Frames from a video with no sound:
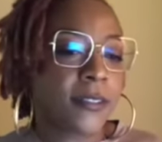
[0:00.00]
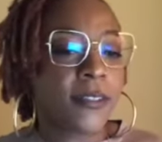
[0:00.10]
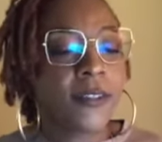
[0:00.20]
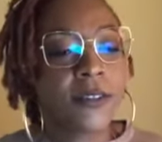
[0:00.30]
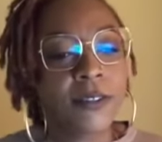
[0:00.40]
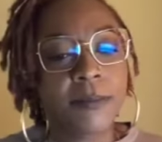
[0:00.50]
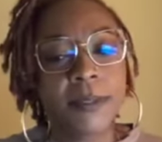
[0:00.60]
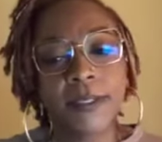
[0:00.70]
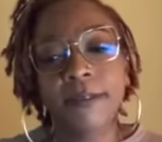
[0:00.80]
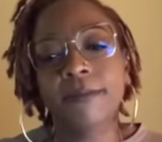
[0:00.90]
You know what I
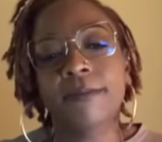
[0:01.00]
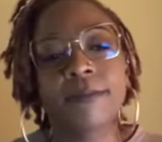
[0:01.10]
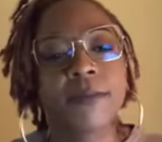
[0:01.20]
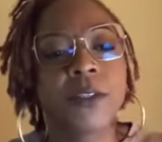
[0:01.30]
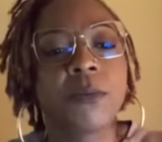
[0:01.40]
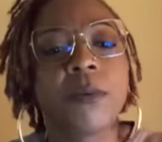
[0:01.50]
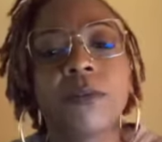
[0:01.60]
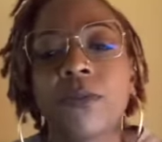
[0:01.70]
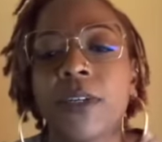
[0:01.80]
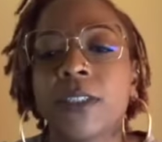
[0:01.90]
mean? Don't be
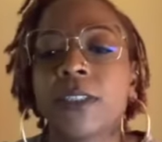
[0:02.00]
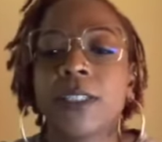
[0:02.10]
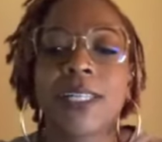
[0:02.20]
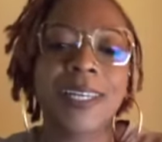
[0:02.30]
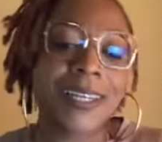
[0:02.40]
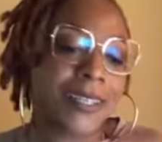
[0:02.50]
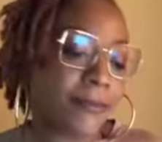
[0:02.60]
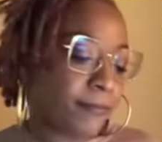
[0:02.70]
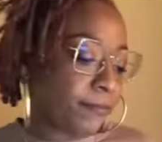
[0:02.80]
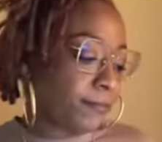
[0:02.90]
afraid to decline
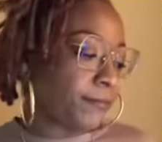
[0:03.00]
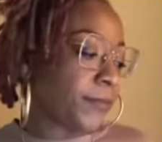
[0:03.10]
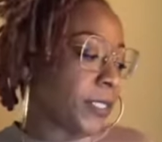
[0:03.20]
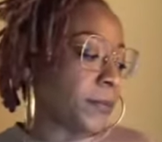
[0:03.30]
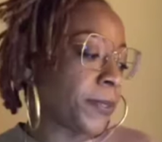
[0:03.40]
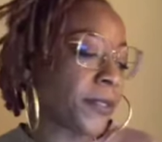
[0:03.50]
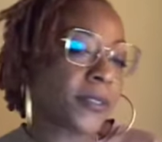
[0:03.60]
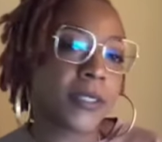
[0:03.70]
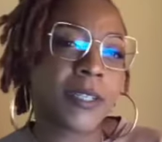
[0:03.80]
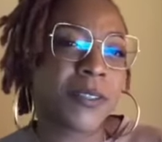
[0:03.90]
this
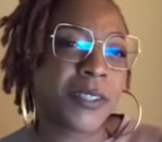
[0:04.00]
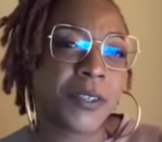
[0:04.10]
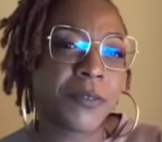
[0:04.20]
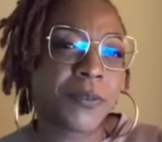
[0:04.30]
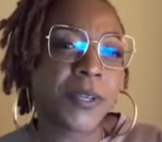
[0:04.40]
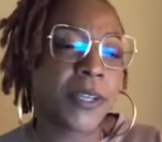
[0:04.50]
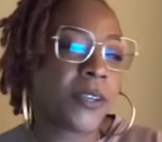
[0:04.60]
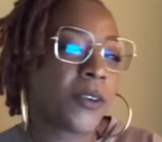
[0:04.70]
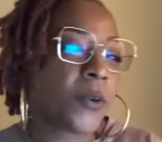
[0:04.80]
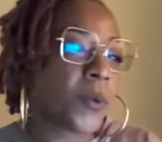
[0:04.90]
person. I don't think you're afraid.
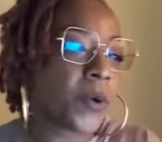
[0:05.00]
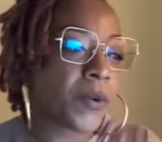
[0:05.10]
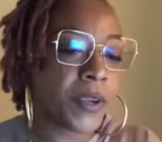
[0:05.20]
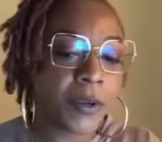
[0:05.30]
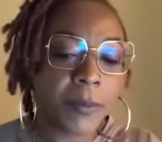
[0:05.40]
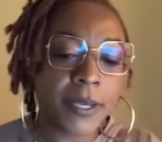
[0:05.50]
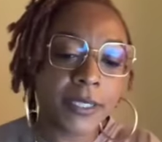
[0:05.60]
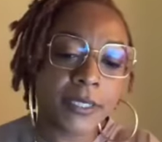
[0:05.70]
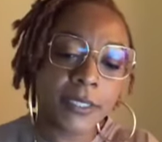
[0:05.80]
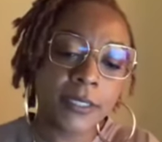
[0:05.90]
You're a warrior,
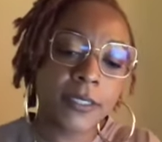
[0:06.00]
Pisces.